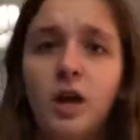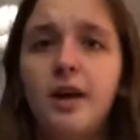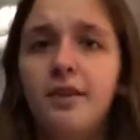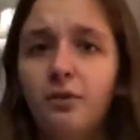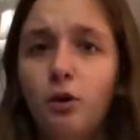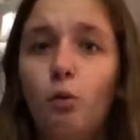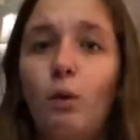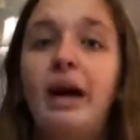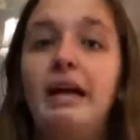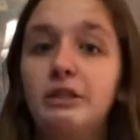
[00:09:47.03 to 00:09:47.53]

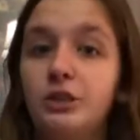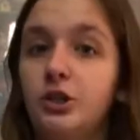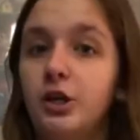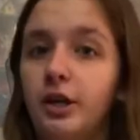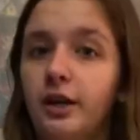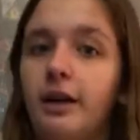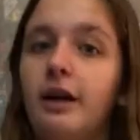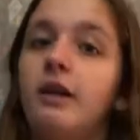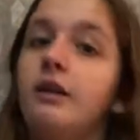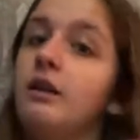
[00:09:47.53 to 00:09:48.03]
the white
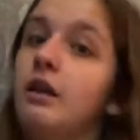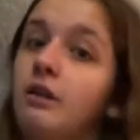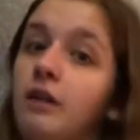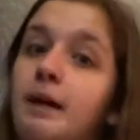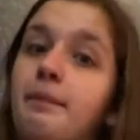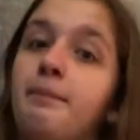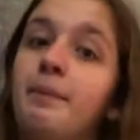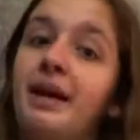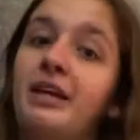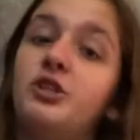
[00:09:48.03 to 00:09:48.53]
shirt, uh,
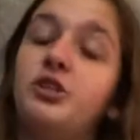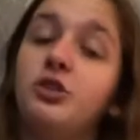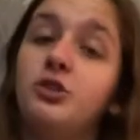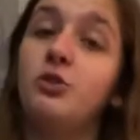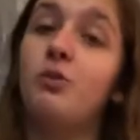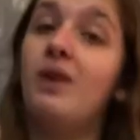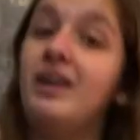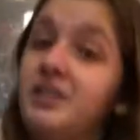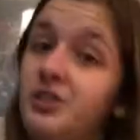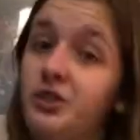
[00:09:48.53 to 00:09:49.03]
like make sure
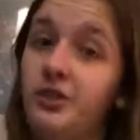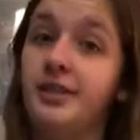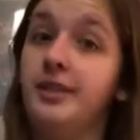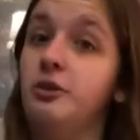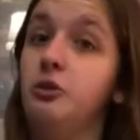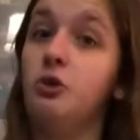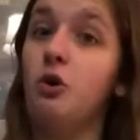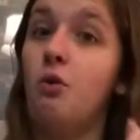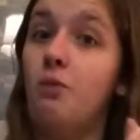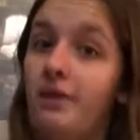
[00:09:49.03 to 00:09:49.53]
it's a white shirt
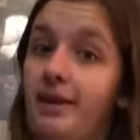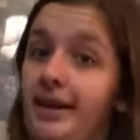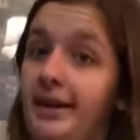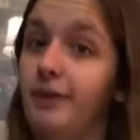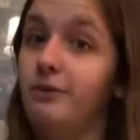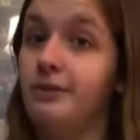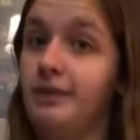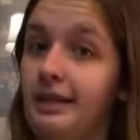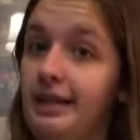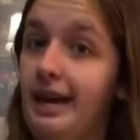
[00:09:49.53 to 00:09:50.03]
you don't want to
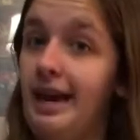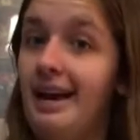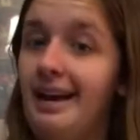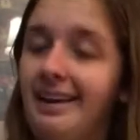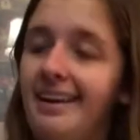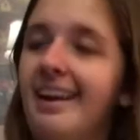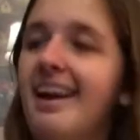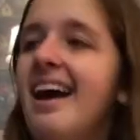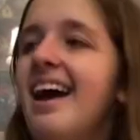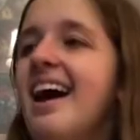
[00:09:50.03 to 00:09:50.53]
use
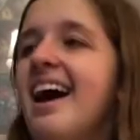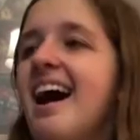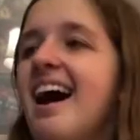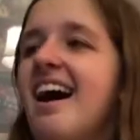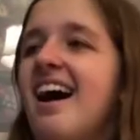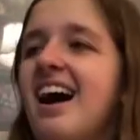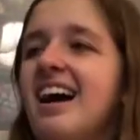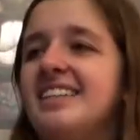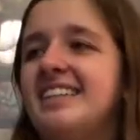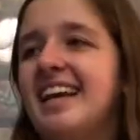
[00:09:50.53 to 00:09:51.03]
again.
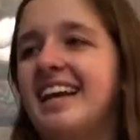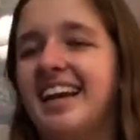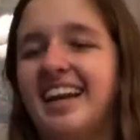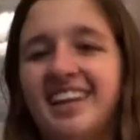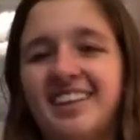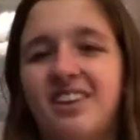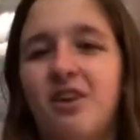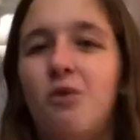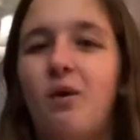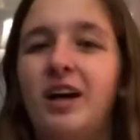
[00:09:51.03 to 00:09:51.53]
Uh,
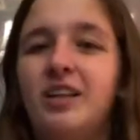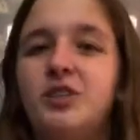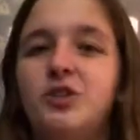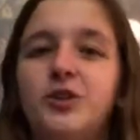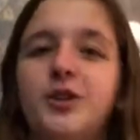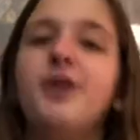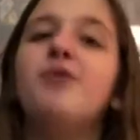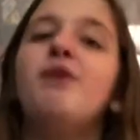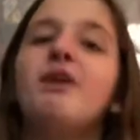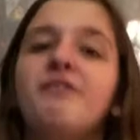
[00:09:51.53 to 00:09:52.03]
taking the white
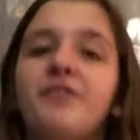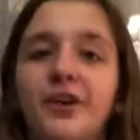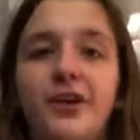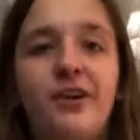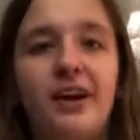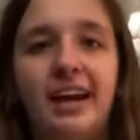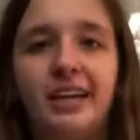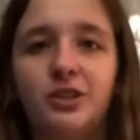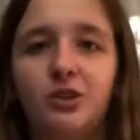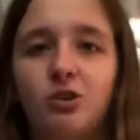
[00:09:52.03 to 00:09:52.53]
shirt you want for
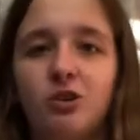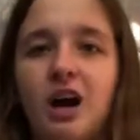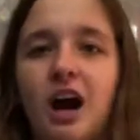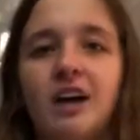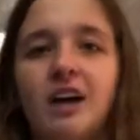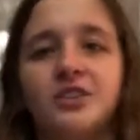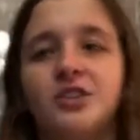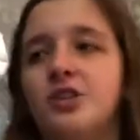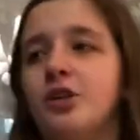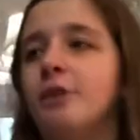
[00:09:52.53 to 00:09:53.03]
your angel
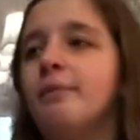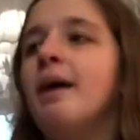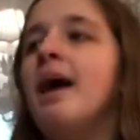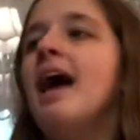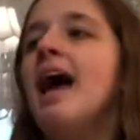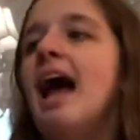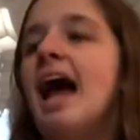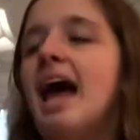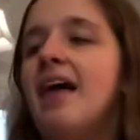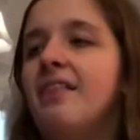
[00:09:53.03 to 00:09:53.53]
costume
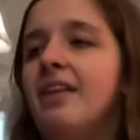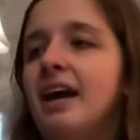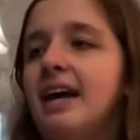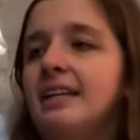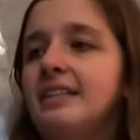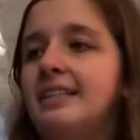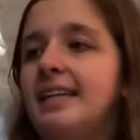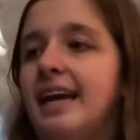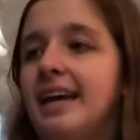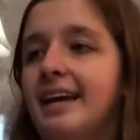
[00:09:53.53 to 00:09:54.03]
and
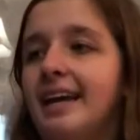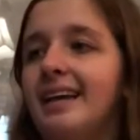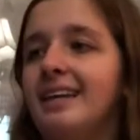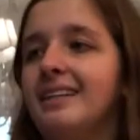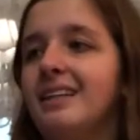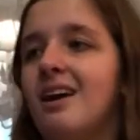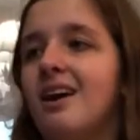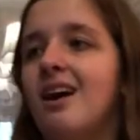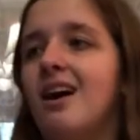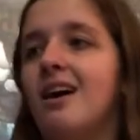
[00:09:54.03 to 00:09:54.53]
then
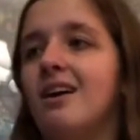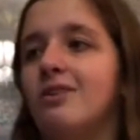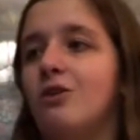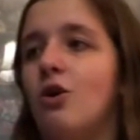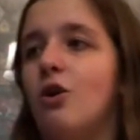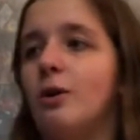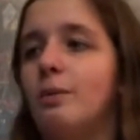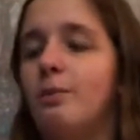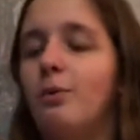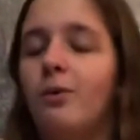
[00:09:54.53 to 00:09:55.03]
taking the
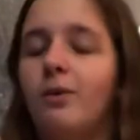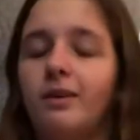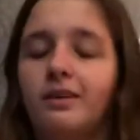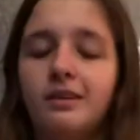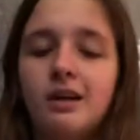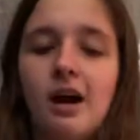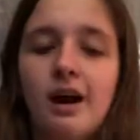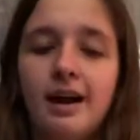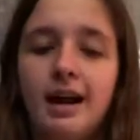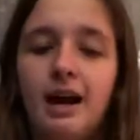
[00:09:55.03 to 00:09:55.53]

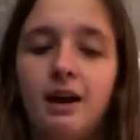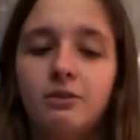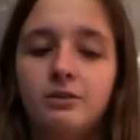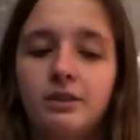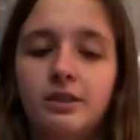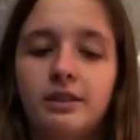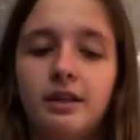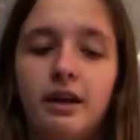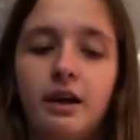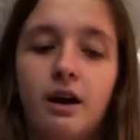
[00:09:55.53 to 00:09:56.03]
cardboard
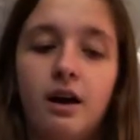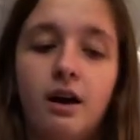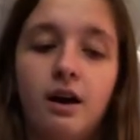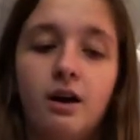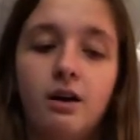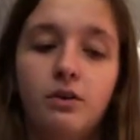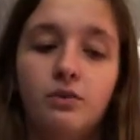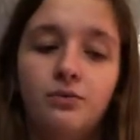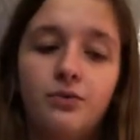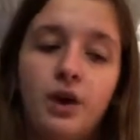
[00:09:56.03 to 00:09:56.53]
cutouts
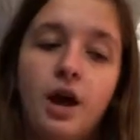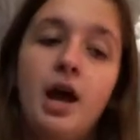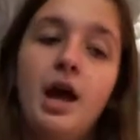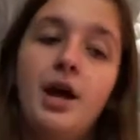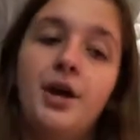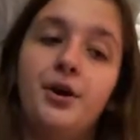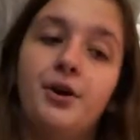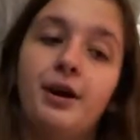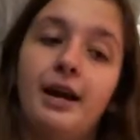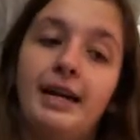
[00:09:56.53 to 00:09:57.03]
of
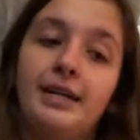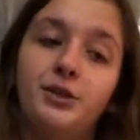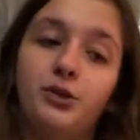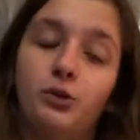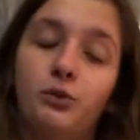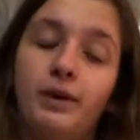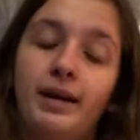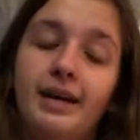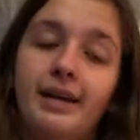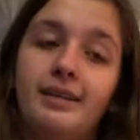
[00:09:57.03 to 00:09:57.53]
your
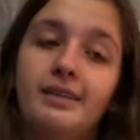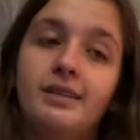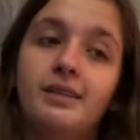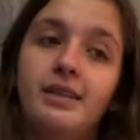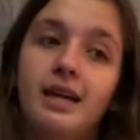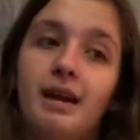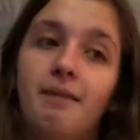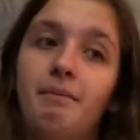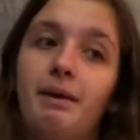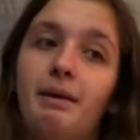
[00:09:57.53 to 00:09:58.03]
angel
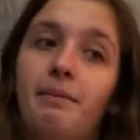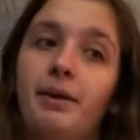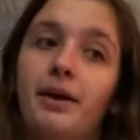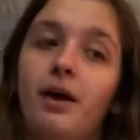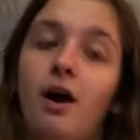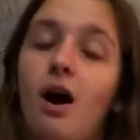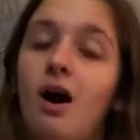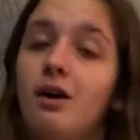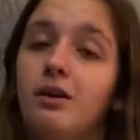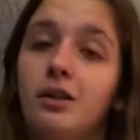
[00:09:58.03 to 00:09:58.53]
wings and maybe
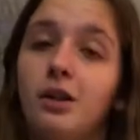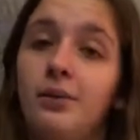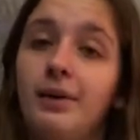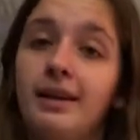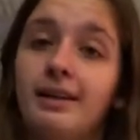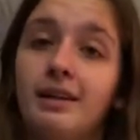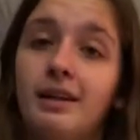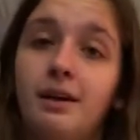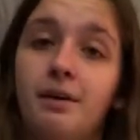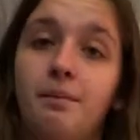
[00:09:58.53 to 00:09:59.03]
hot
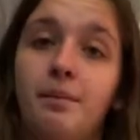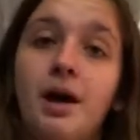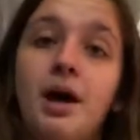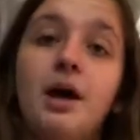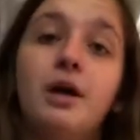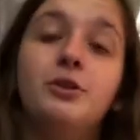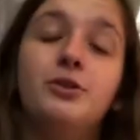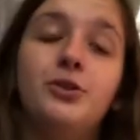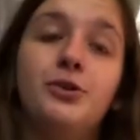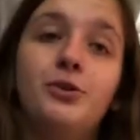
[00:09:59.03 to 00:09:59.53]
gluing them
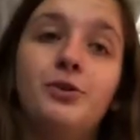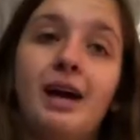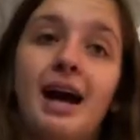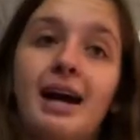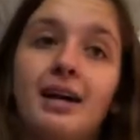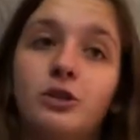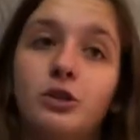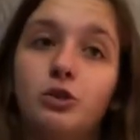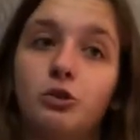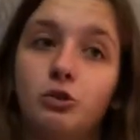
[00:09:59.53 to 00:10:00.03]
to the
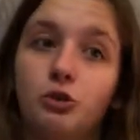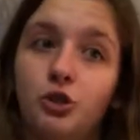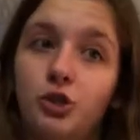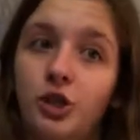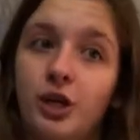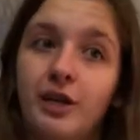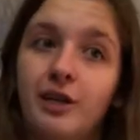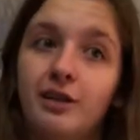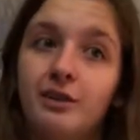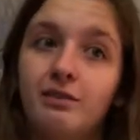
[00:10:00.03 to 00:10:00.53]
actual
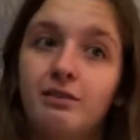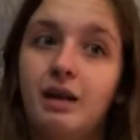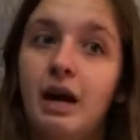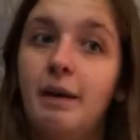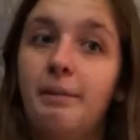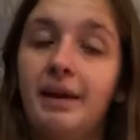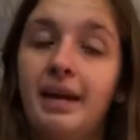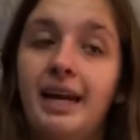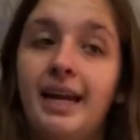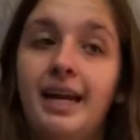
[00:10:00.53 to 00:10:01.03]
shirt.
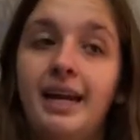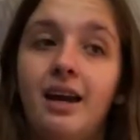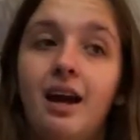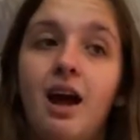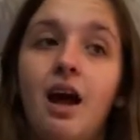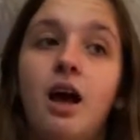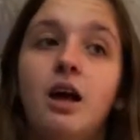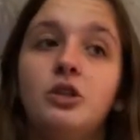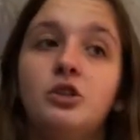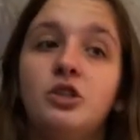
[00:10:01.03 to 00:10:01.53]
I mean,
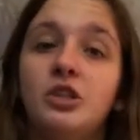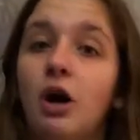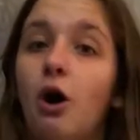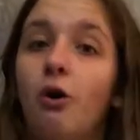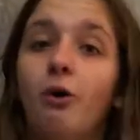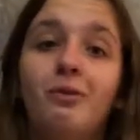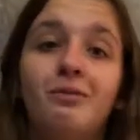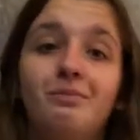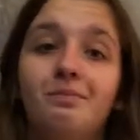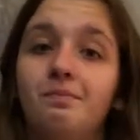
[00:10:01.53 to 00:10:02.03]

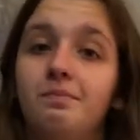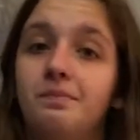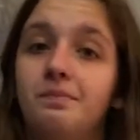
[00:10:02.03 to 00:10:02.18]
don't,